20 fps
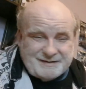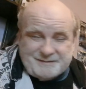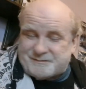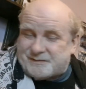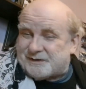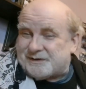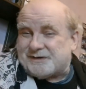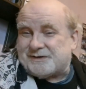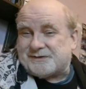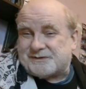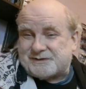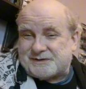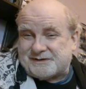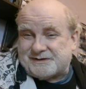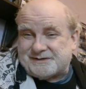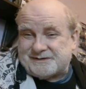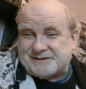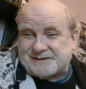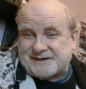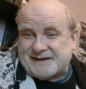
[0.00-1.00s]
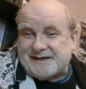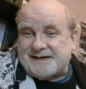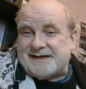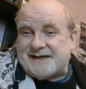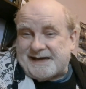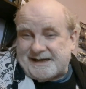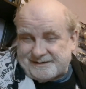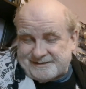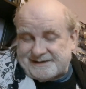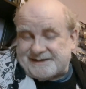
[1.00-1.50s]
productions.
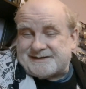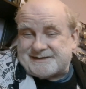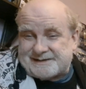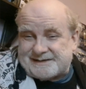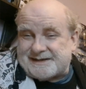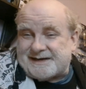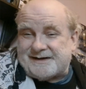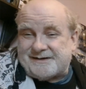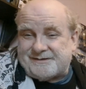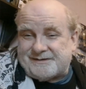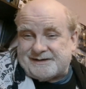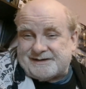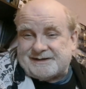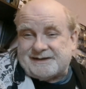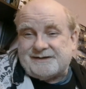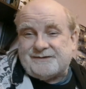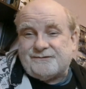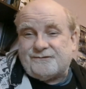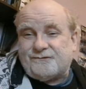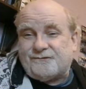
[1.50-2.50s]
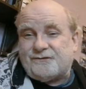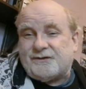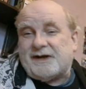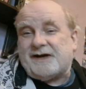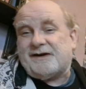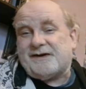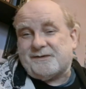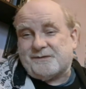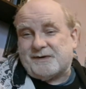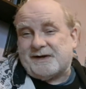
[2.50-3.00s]
And this series is
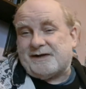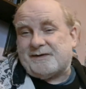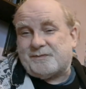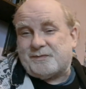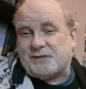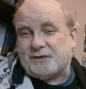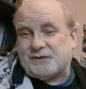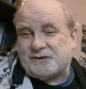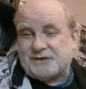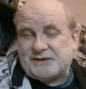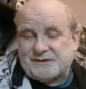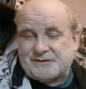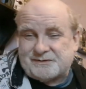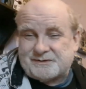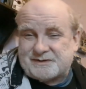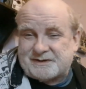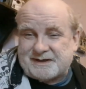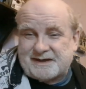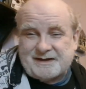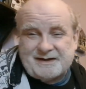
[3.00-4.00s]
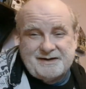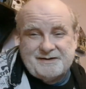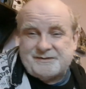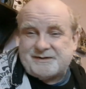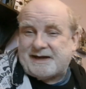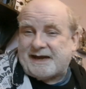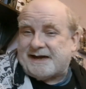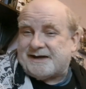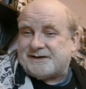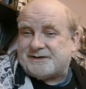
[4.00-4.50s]
very well produced. The
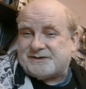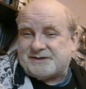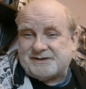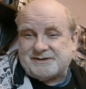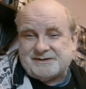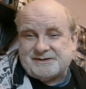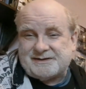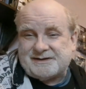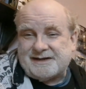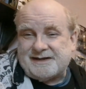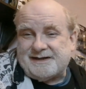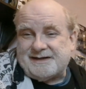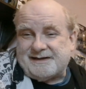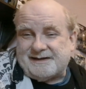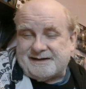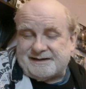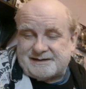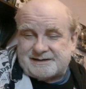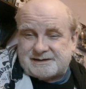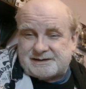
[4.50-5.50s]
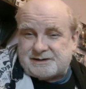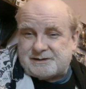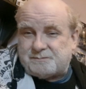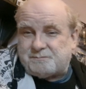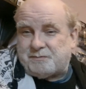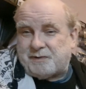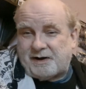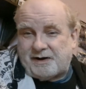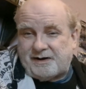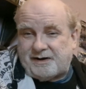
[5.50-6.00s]
locations is
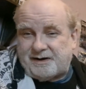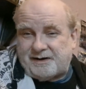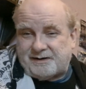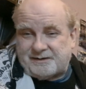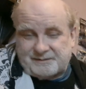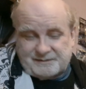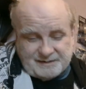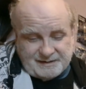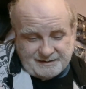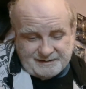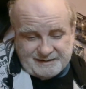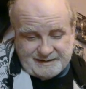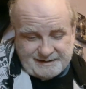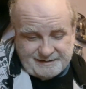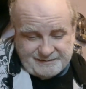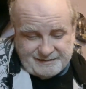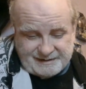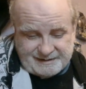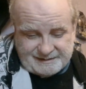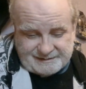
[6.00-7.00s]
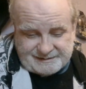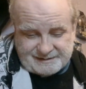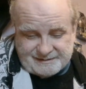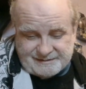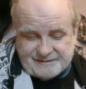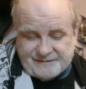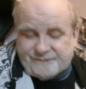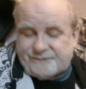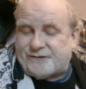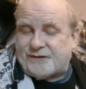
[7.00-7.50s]
spot on, and here it is
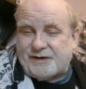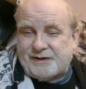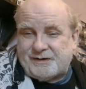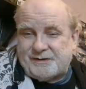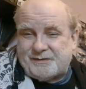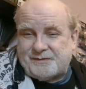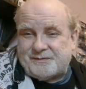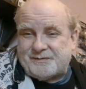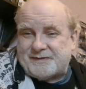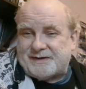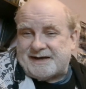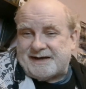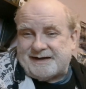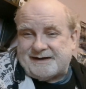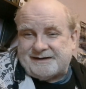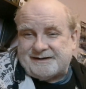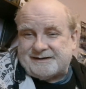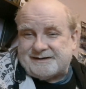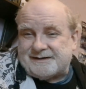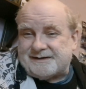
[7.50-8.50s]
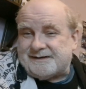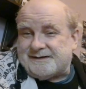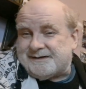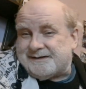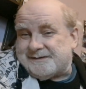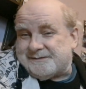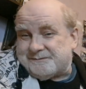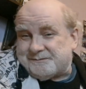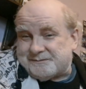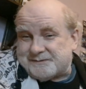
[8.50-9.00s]
in the film, and
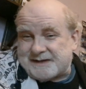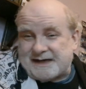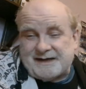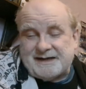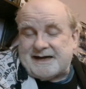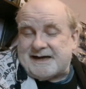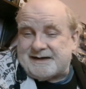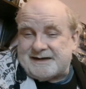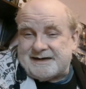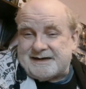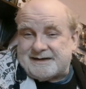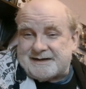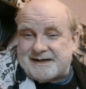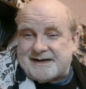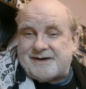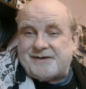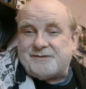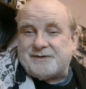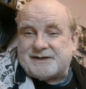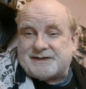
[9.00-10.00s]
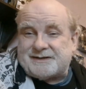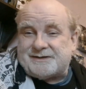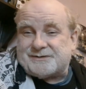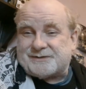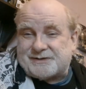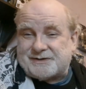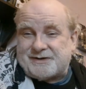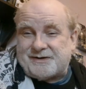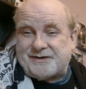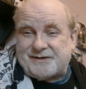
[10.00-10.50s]
it always
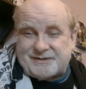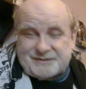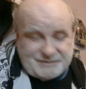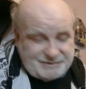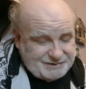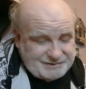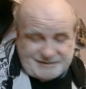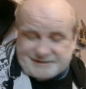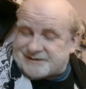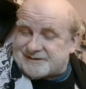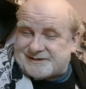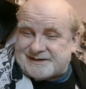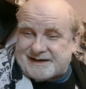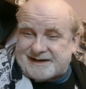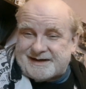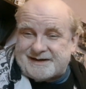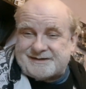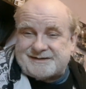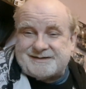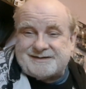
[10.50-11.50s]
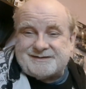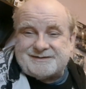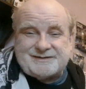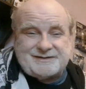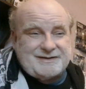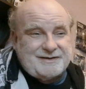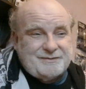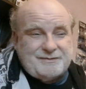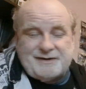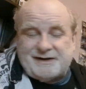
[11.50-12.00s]
looks gorgeous, doesn't it? It does,
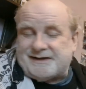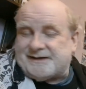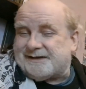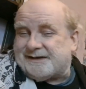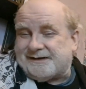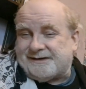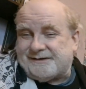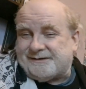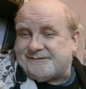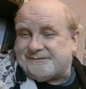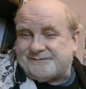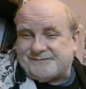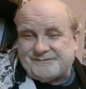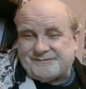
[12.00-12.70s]
the way they